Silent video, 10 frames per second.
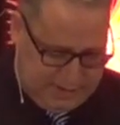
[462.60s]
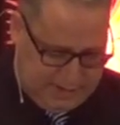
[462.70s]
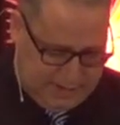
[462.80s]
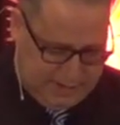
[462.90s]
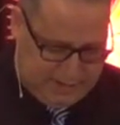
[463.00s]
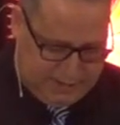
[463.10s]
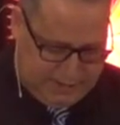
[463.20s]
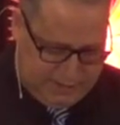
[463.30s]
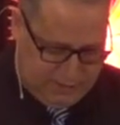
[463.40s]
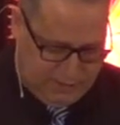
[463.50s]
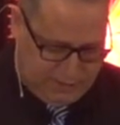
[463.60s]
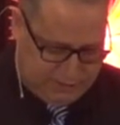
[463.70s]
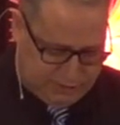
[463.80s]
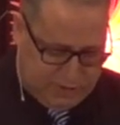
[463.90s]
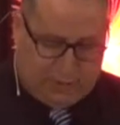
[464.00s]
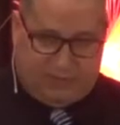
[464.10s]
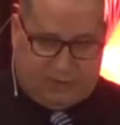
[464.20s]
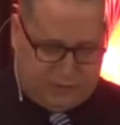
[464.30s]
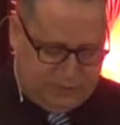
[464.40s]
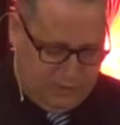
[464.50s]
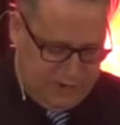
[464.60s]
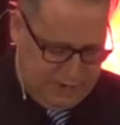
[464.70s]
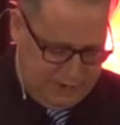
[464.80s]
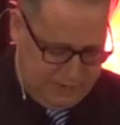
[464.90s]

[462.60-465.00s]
and we're going to start with verse 4.